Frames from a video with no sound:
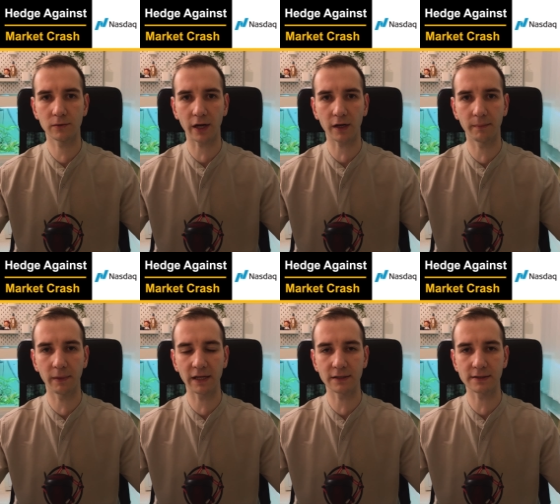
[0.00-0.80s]

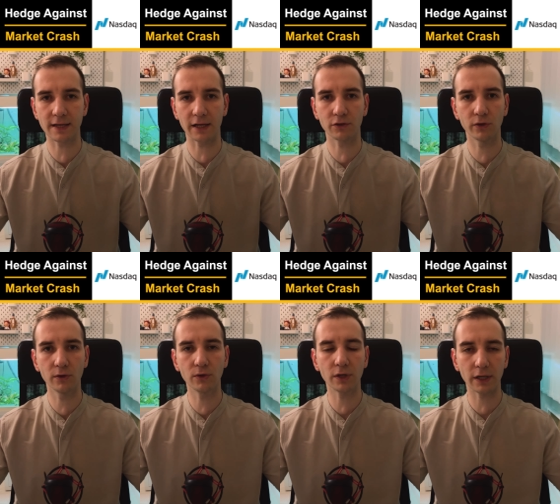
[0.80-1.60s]
recommend is that you
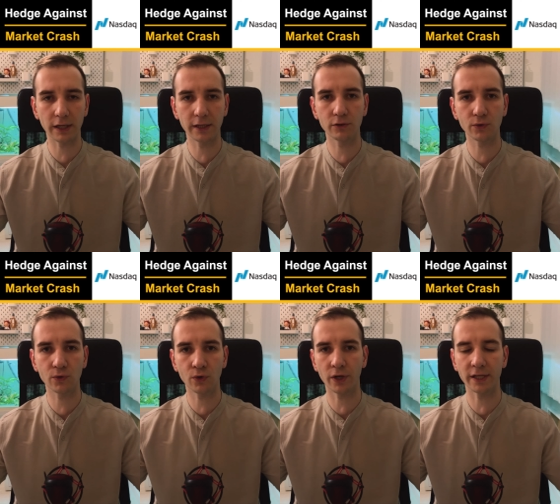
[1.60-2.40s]
look into
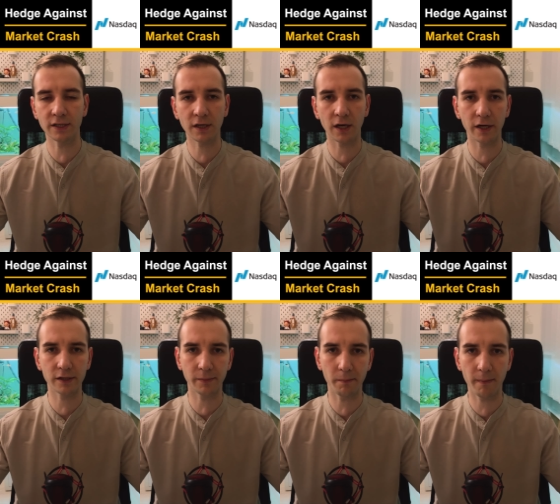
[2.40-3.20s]
credit
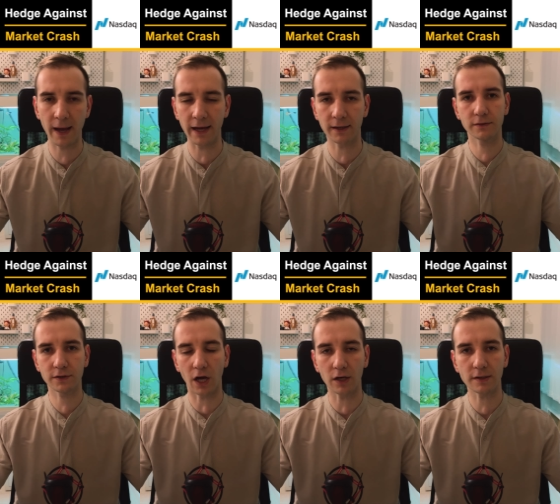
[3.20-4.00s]
card and bank
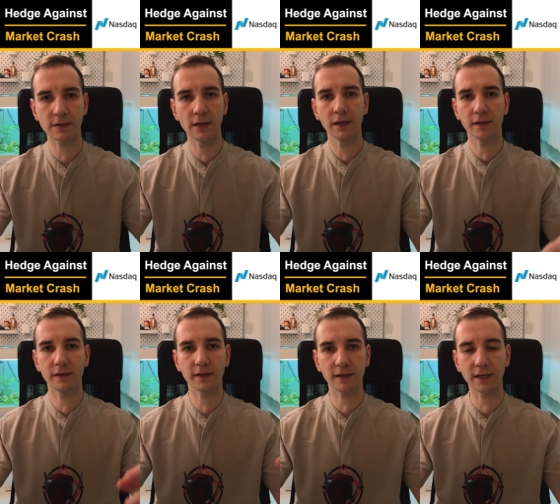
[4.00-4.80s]
stocks
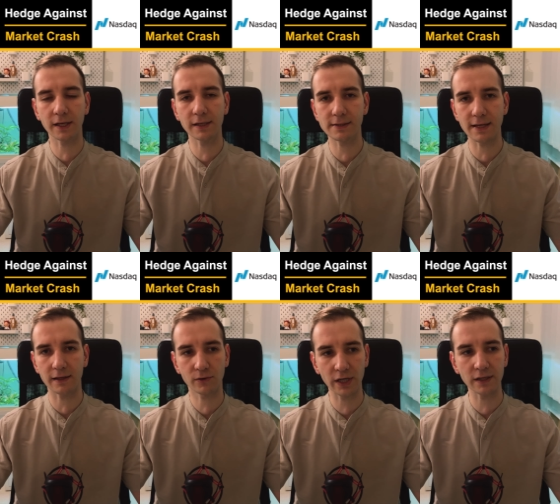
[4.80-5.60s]
the thing is
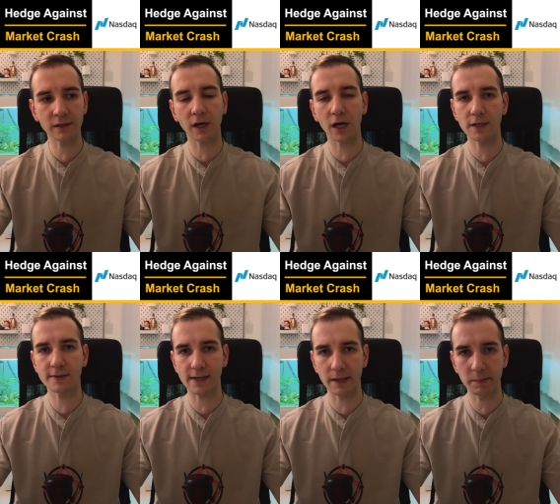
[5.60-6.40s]
that credit
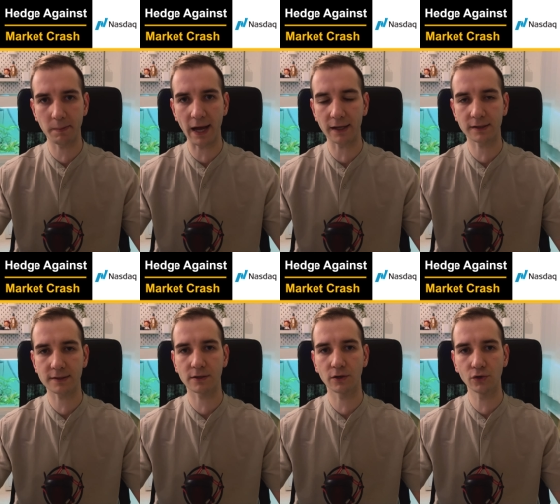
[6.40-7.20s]
cards and
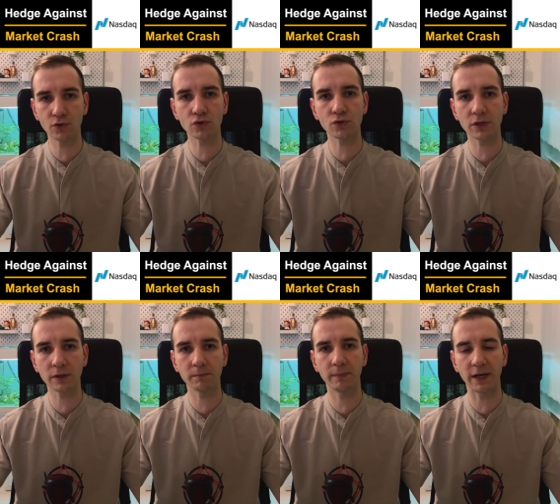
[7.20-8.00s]
banks
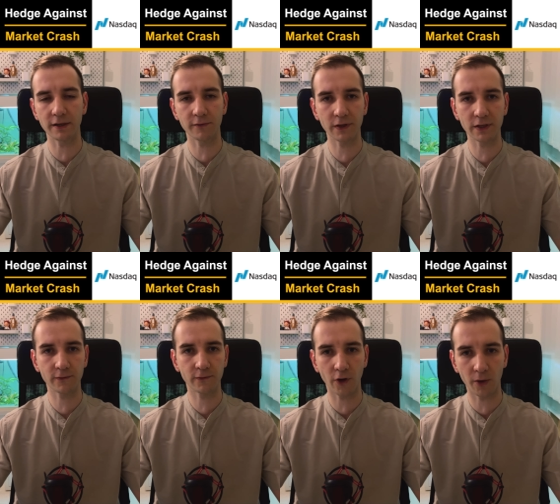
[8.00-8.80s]
usually benefit
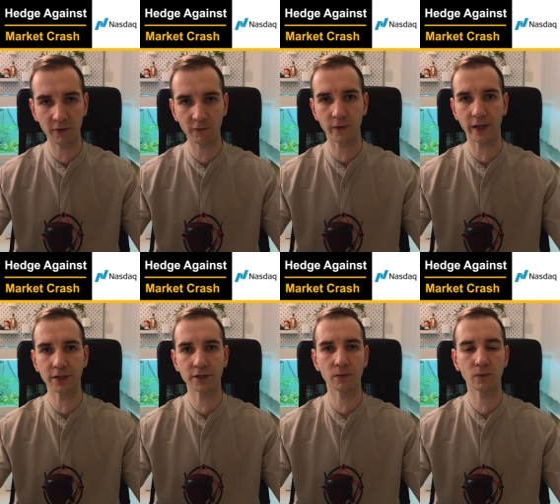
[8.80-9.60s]
from
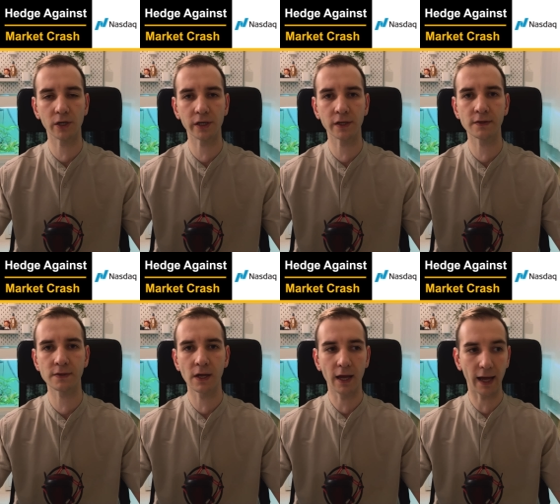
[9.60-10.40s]
inflation
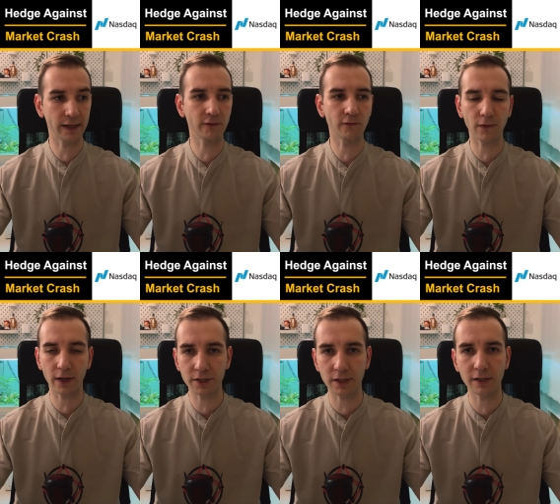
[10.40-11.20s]
worries and
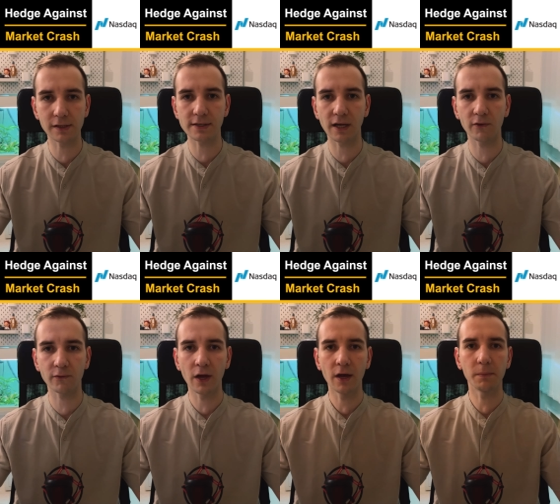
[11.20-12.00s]
inflation
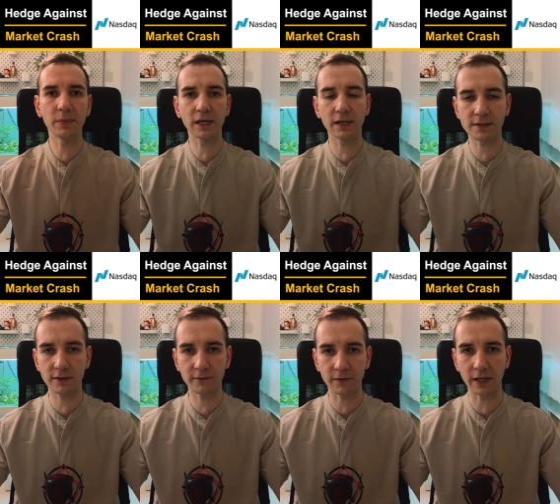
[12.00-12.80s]
itself
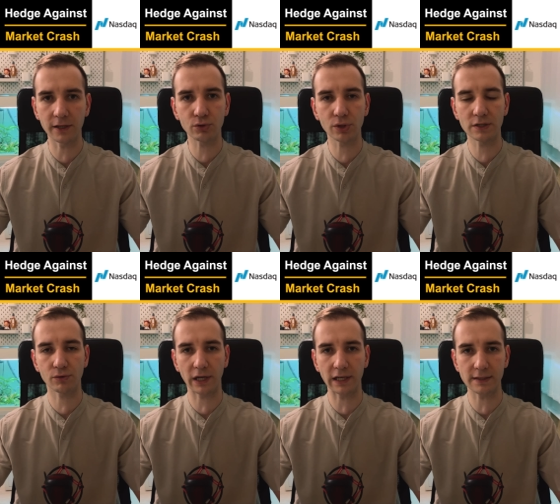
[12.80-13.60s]
because of
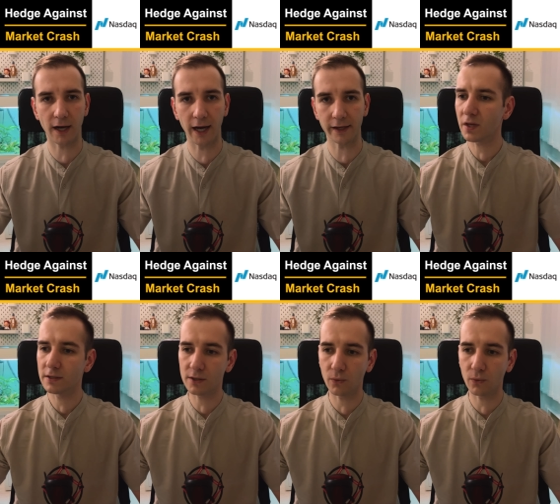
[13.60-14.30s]
interest rates high. So